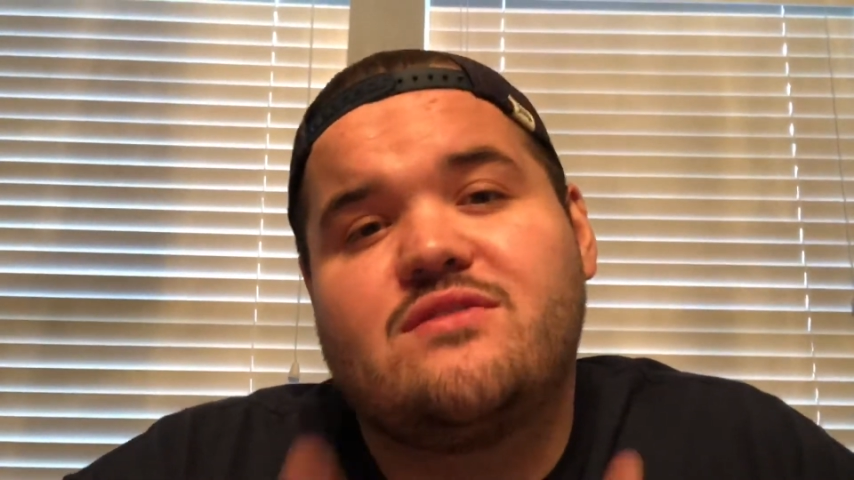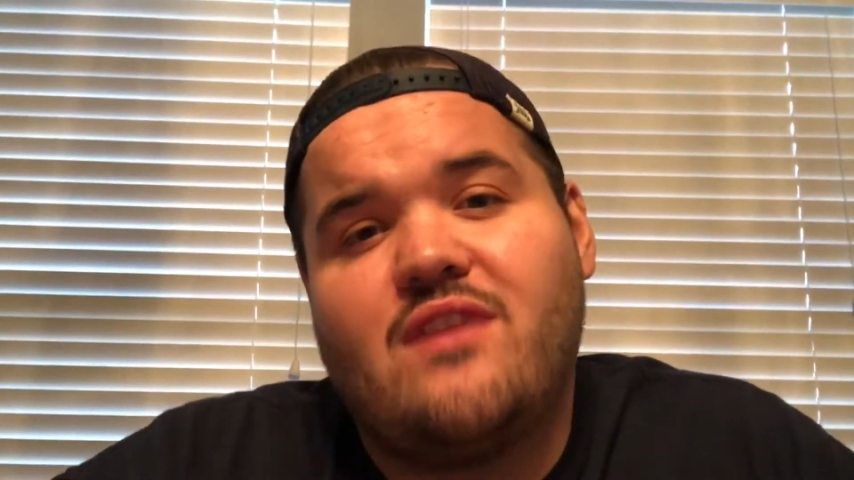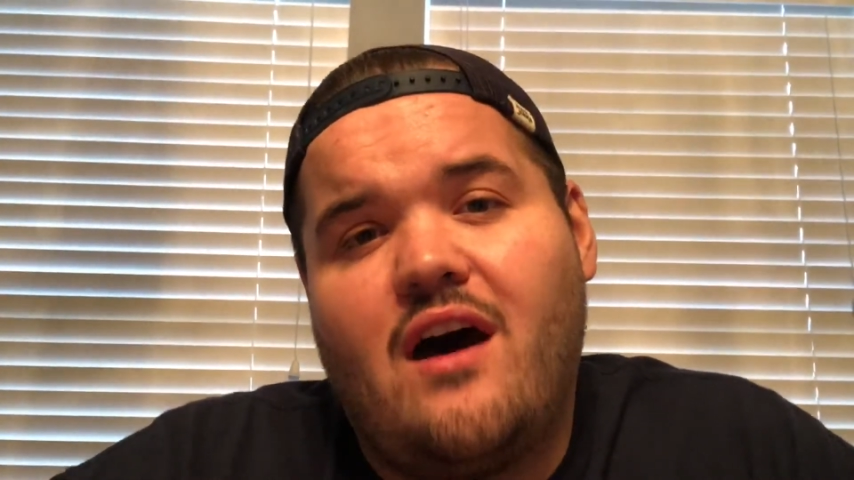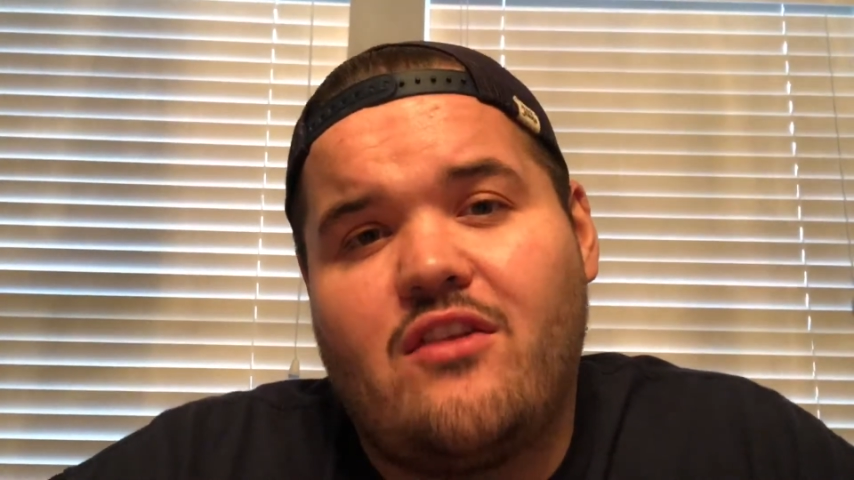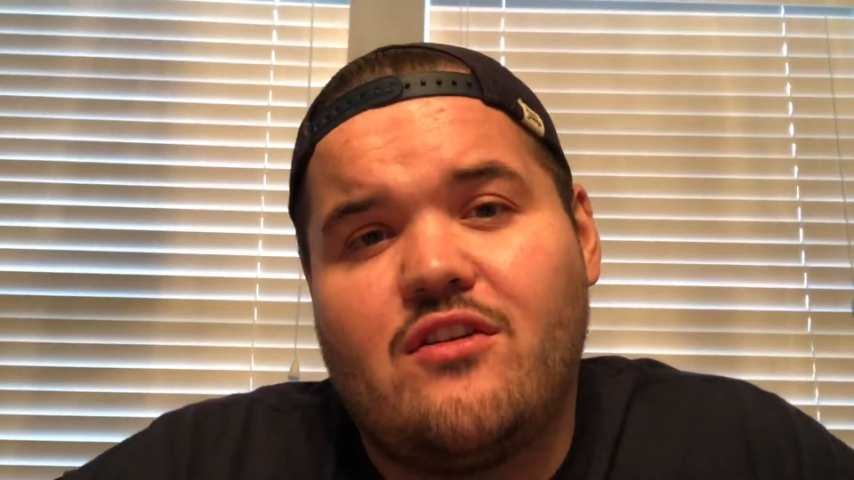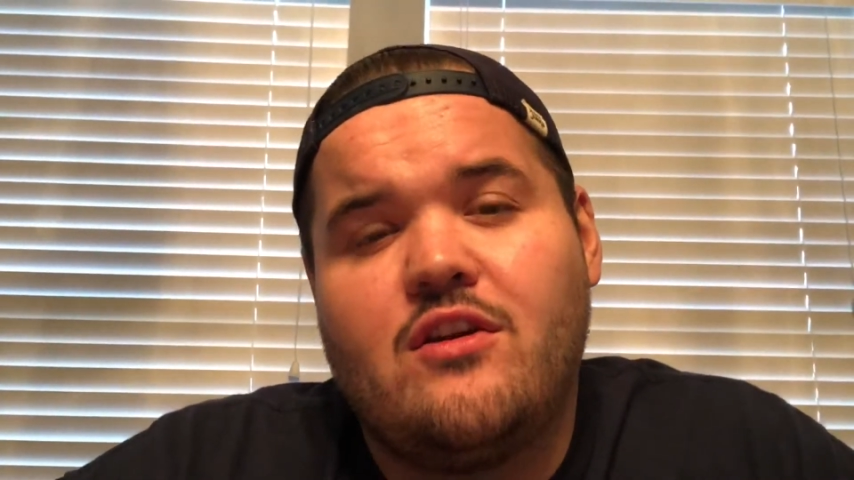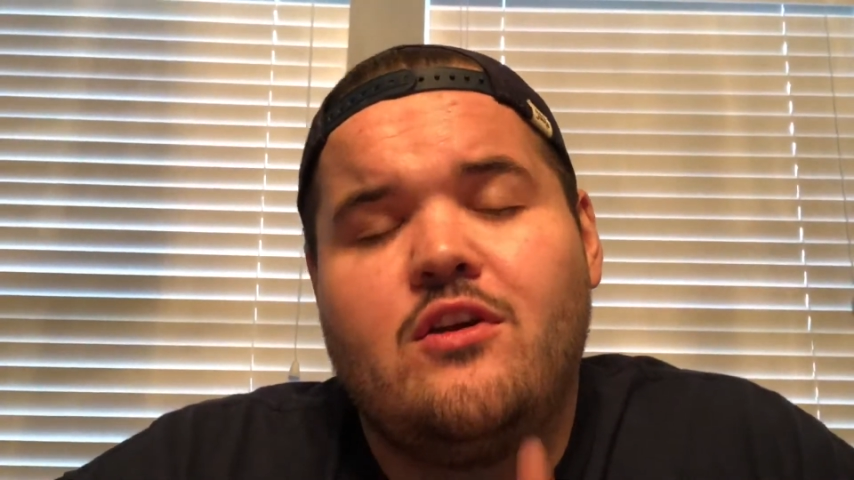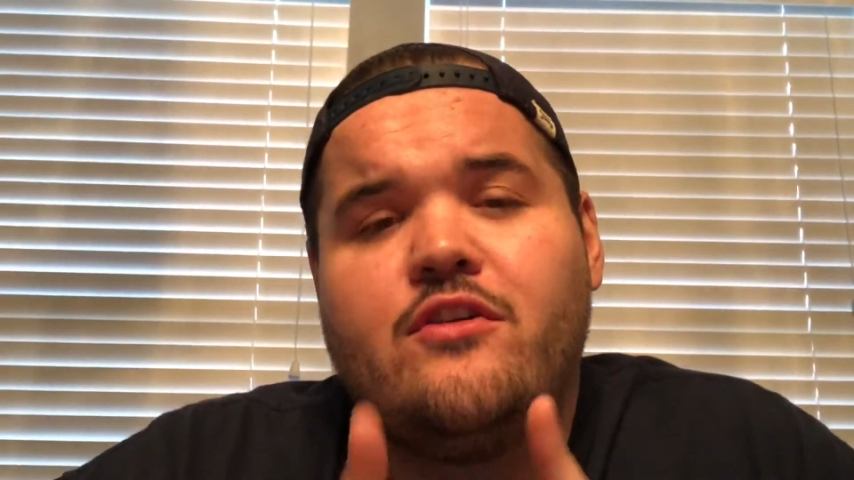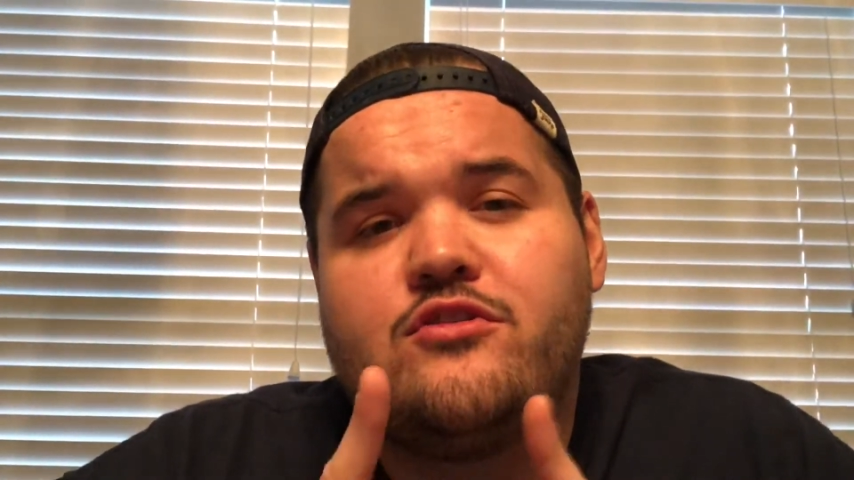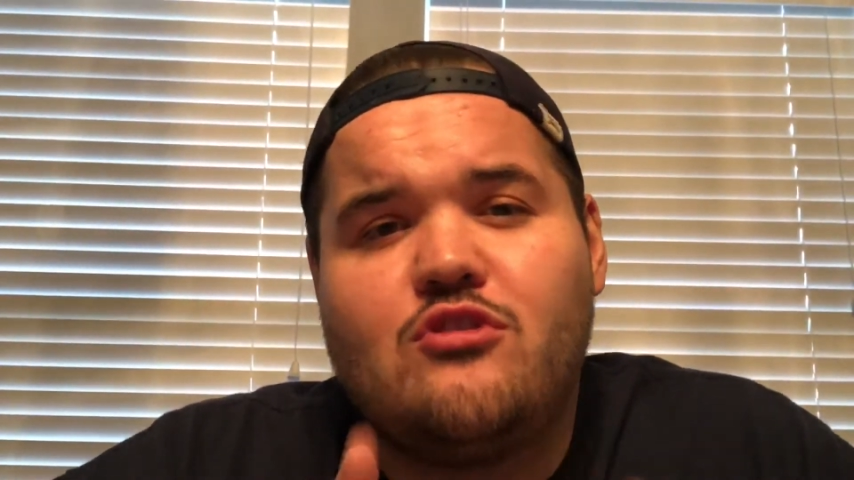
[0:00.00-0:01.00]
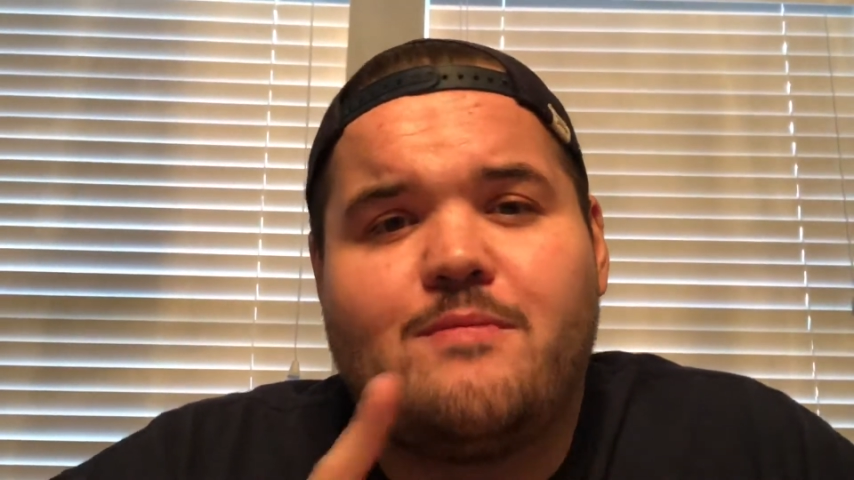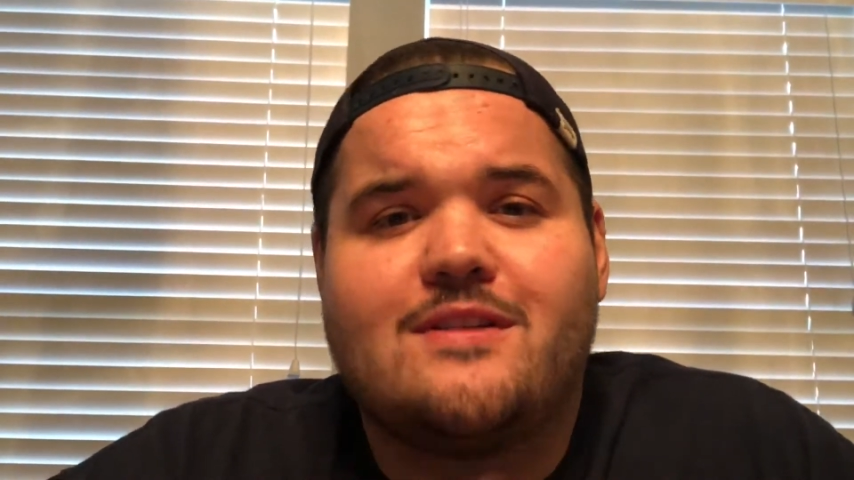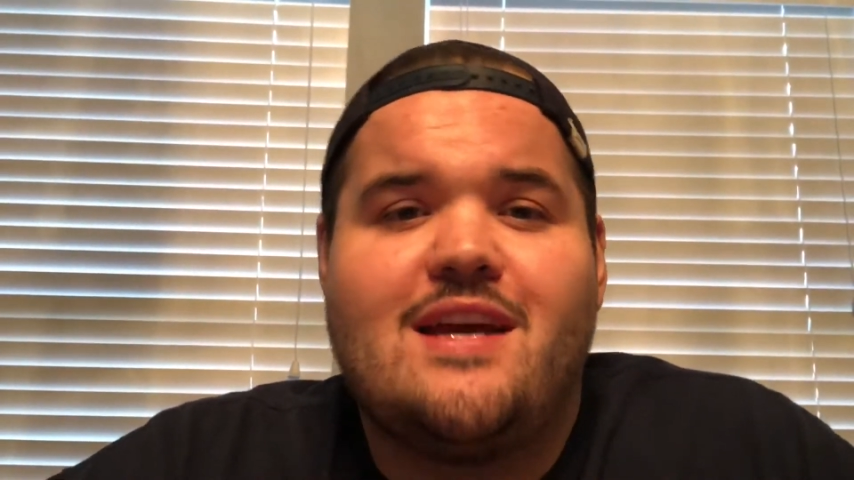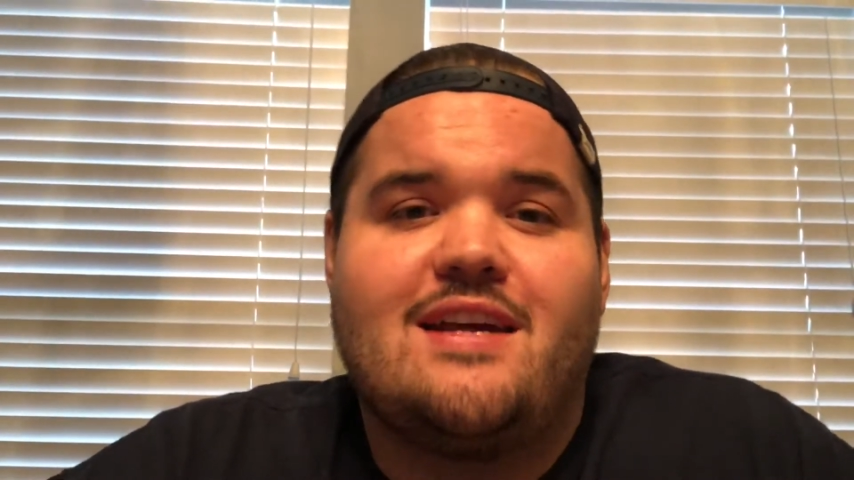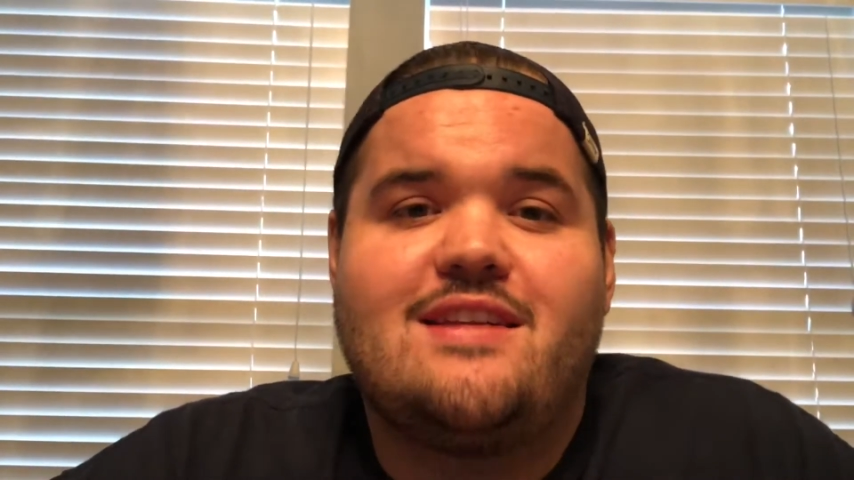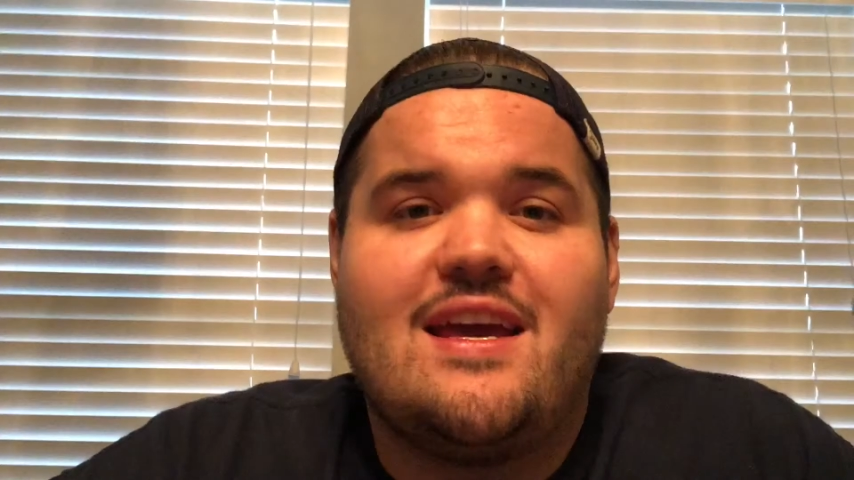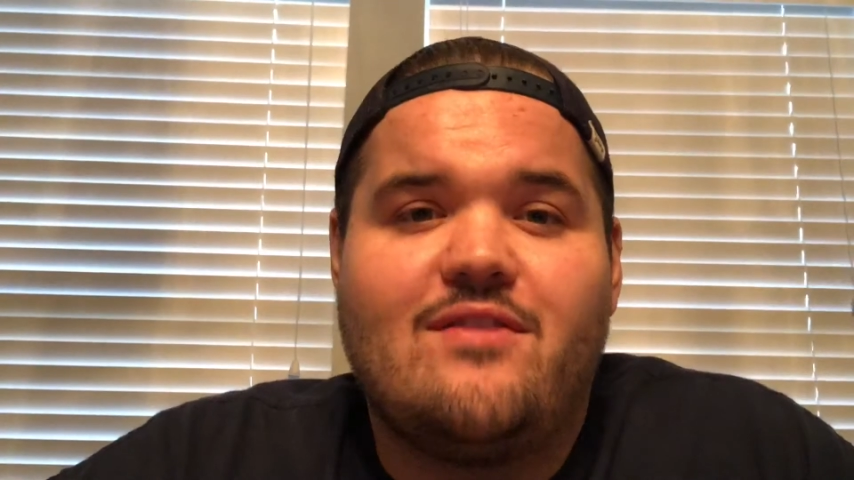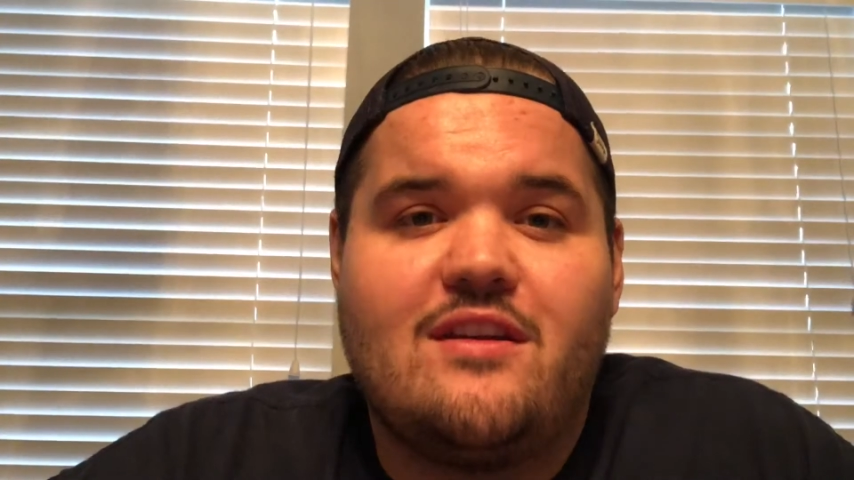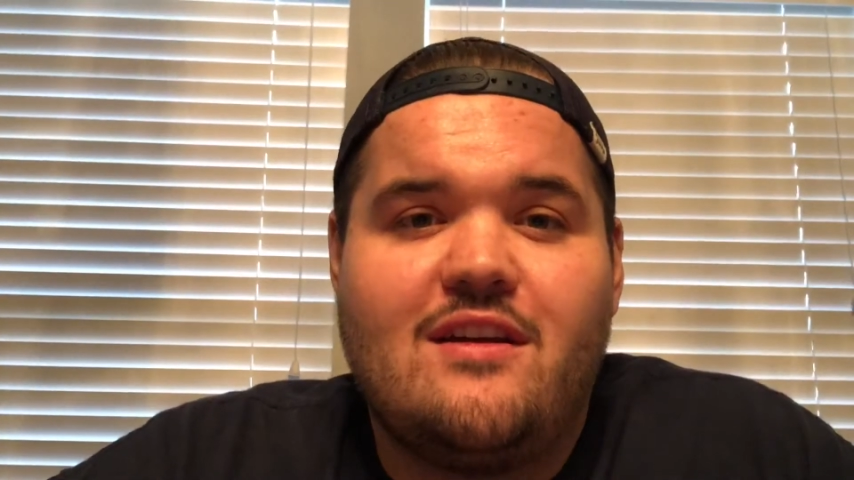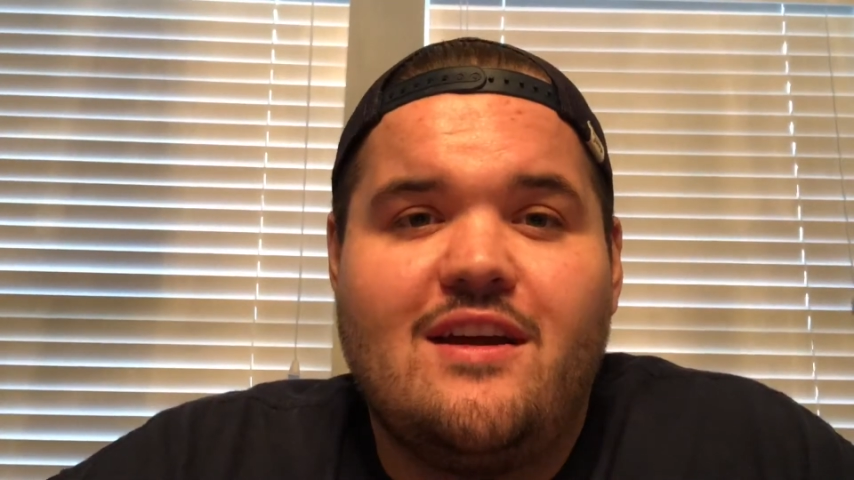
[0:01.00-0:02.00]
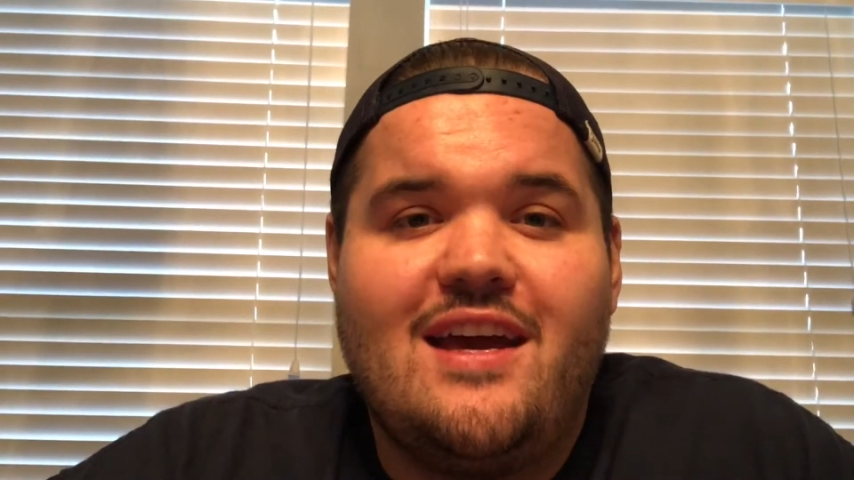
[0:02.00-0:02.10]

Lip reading: father, to protect David.